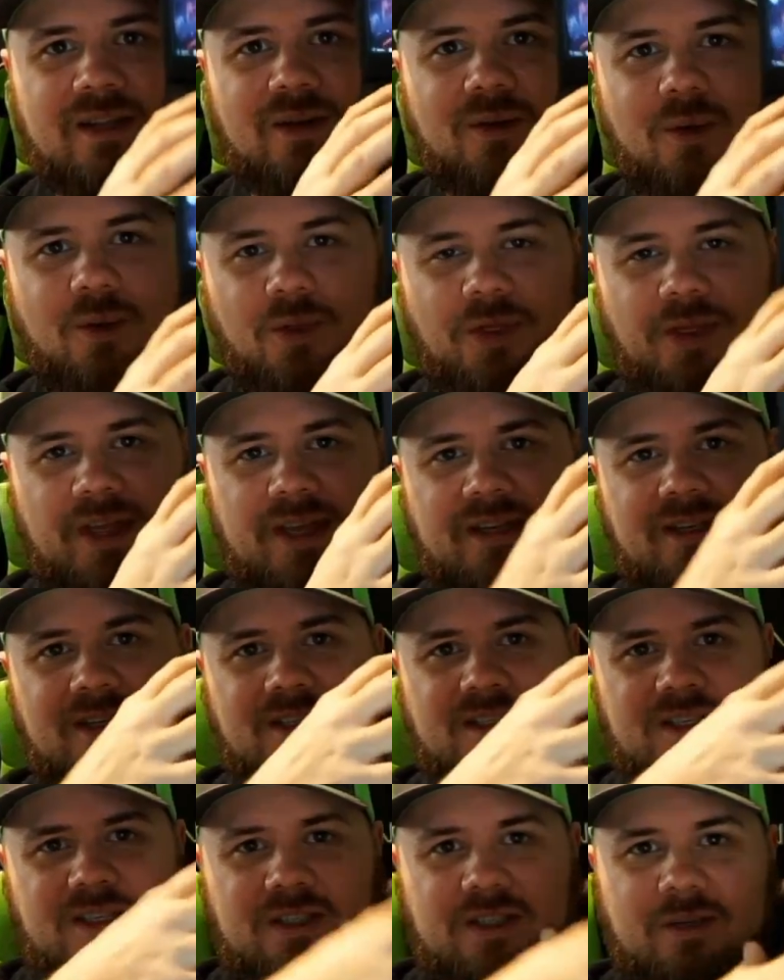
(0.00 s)
The whole thing
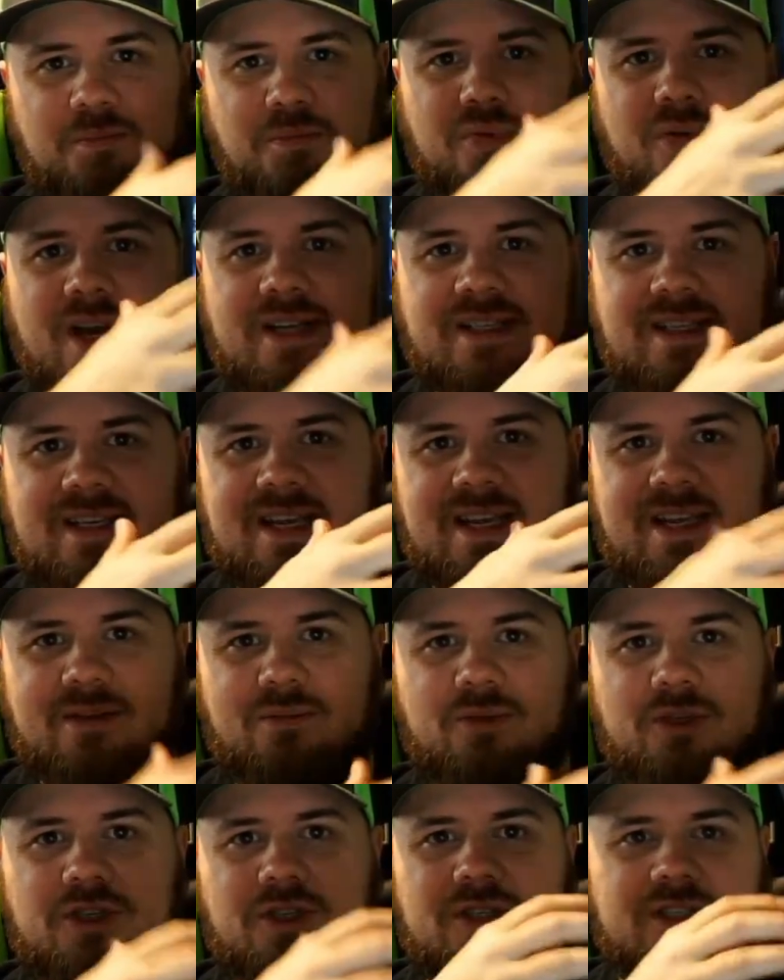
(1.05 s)
doesn't depress in,
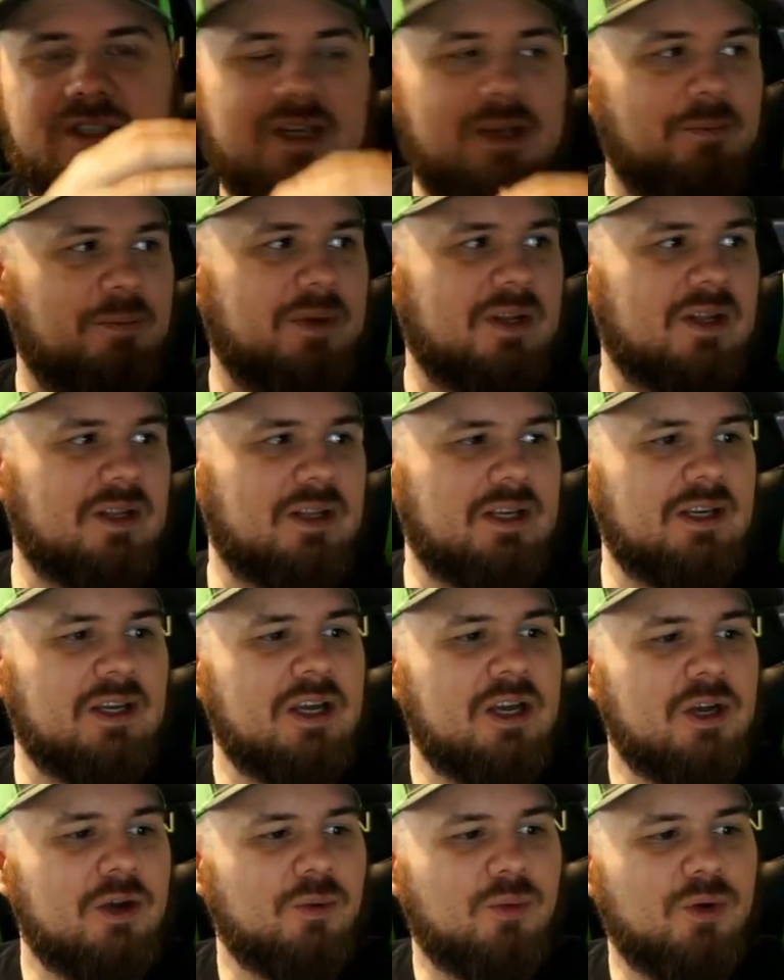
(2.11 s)
which is typically
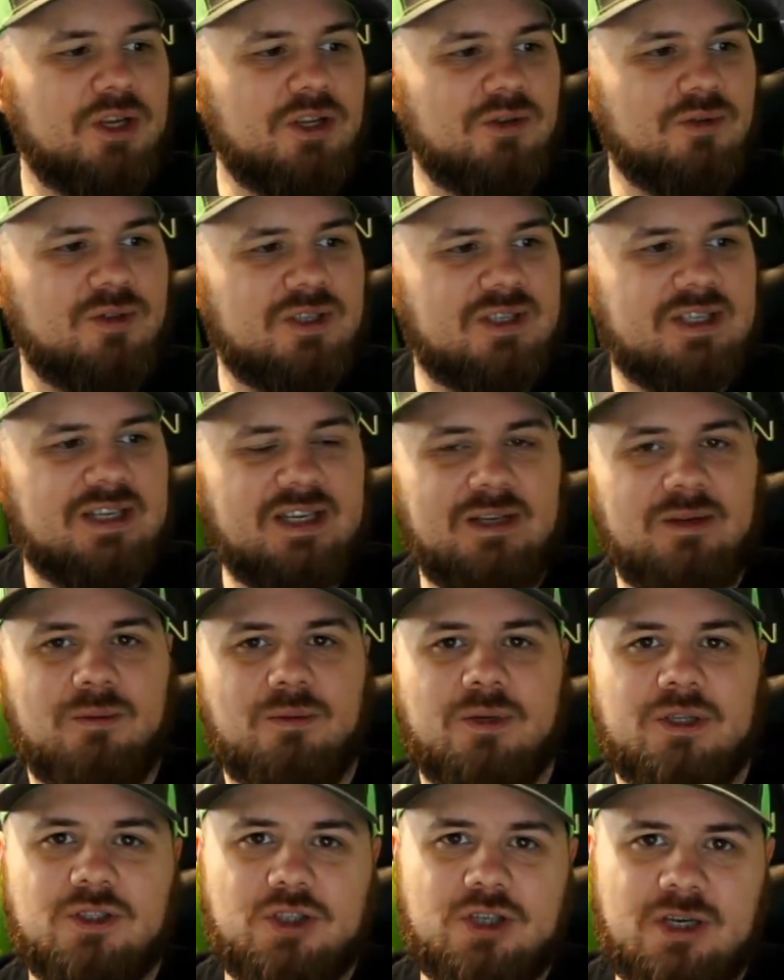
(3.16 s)
what you see
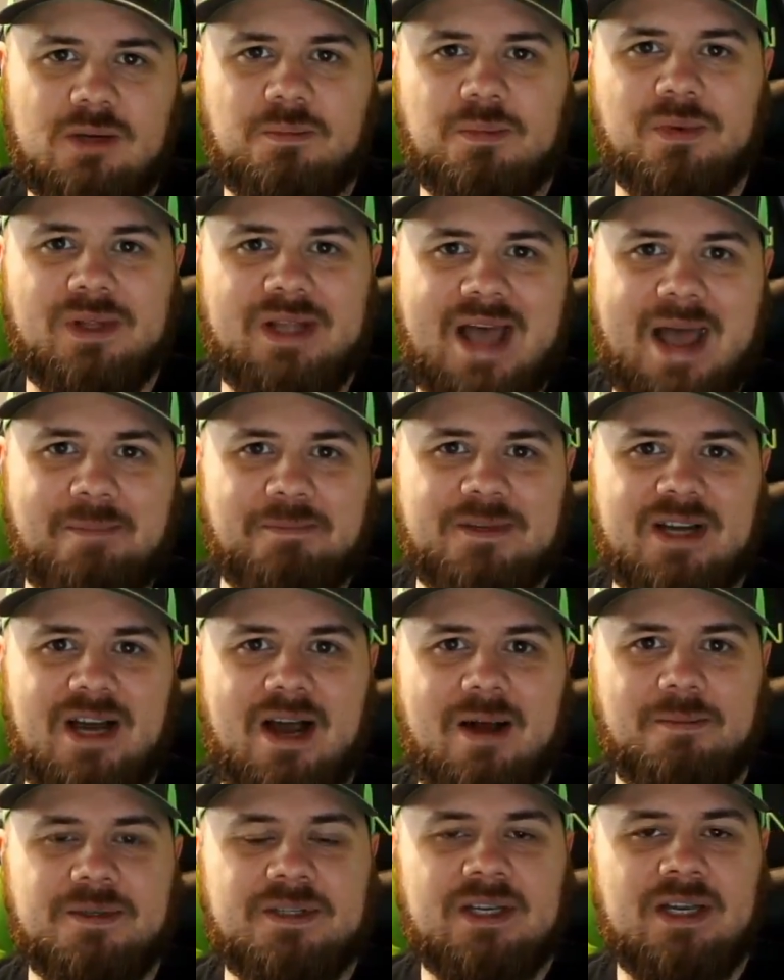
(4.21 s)
with cheap laptops.